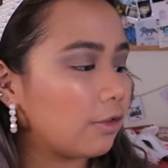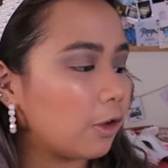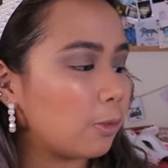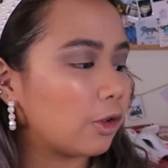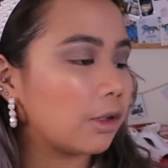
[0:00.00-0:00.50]

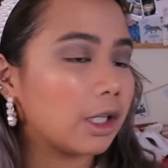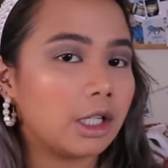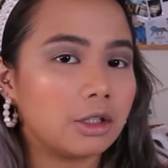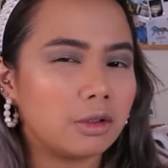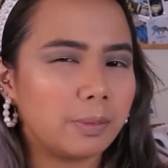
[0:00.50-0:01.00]
from
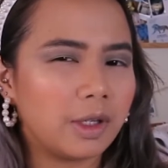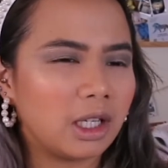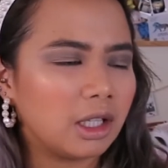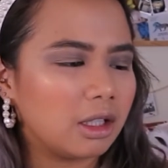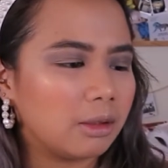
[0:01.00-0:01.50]
gray to
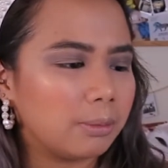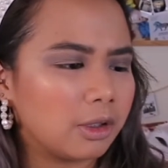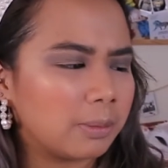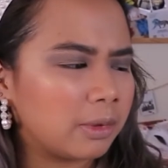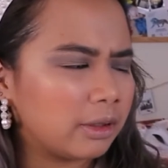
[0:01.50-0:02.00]
pink and then
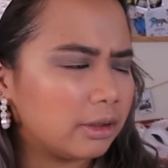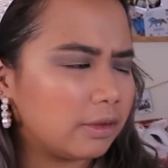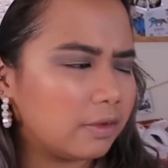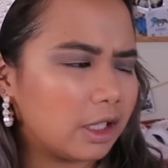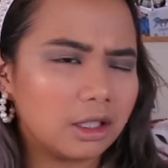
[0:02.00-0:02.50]
purple,
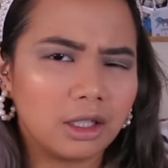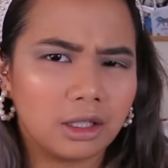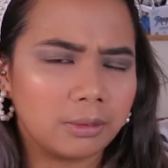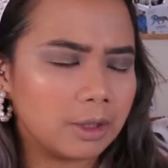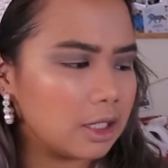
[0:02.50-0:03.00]
if that
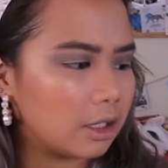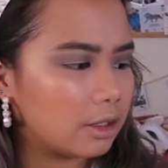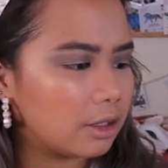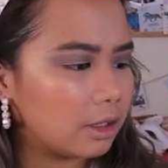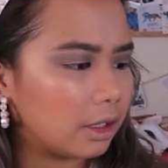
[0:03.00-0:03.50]
kind of makes
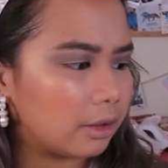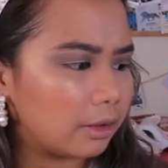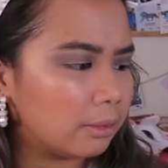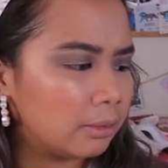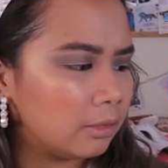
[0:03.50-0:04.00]
sense. I don't know.